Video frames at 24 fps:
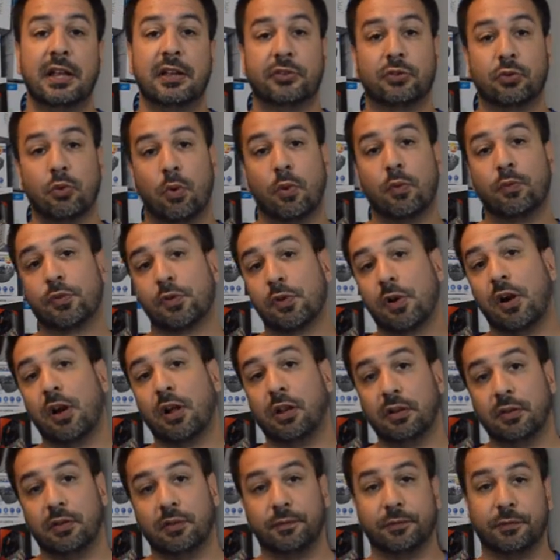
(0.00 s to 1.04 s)
So
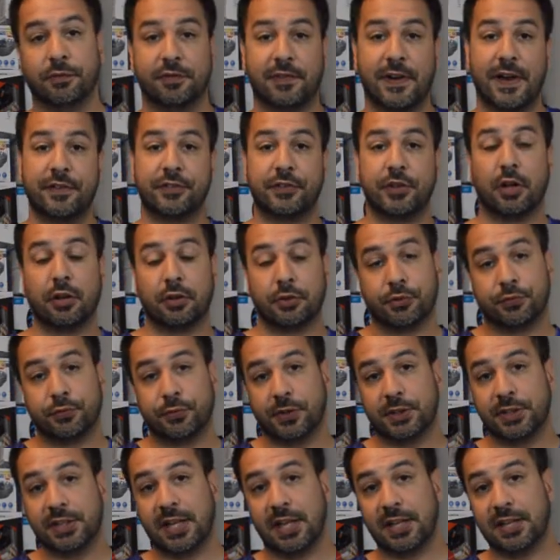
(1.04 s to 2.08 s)
overall, $5
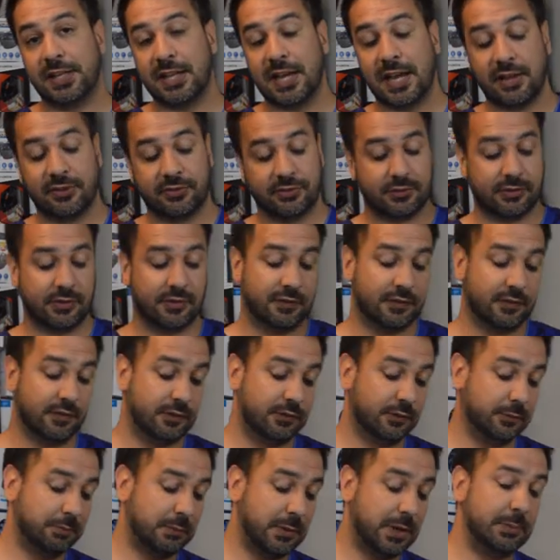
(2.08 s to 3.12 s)
for the NES,
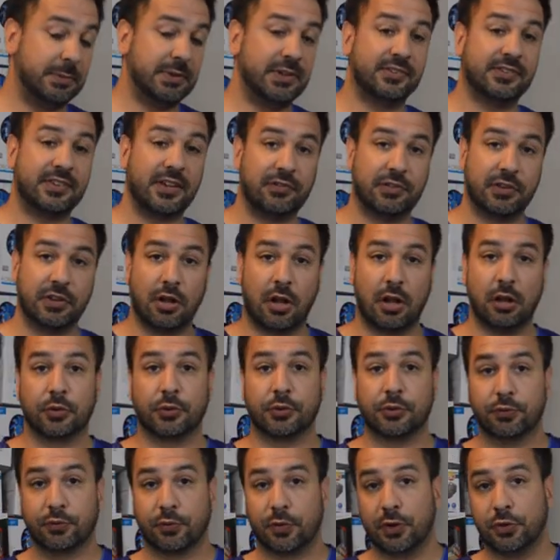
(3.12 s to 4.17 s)
maybe
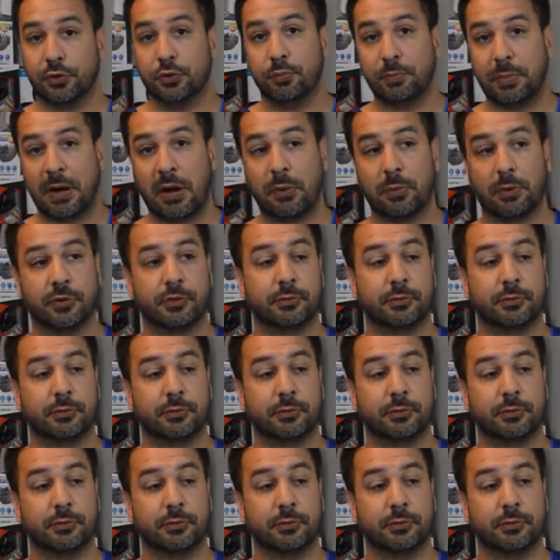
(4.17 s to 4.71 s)
$7 for a new power